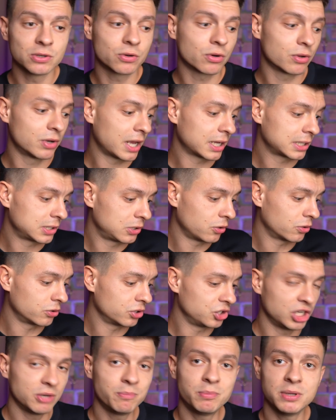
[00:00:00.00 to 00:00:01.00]
to connect your
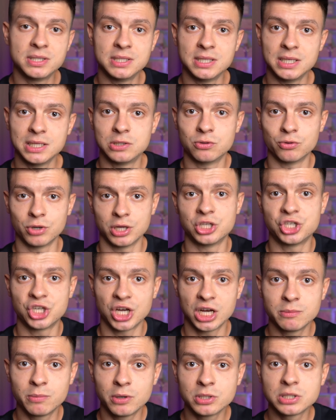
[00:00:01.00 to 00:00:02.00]
G P T to a
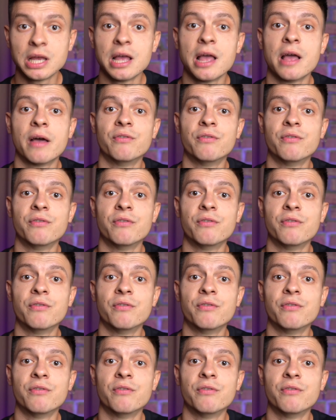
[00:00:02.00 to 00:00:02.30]
chatbot,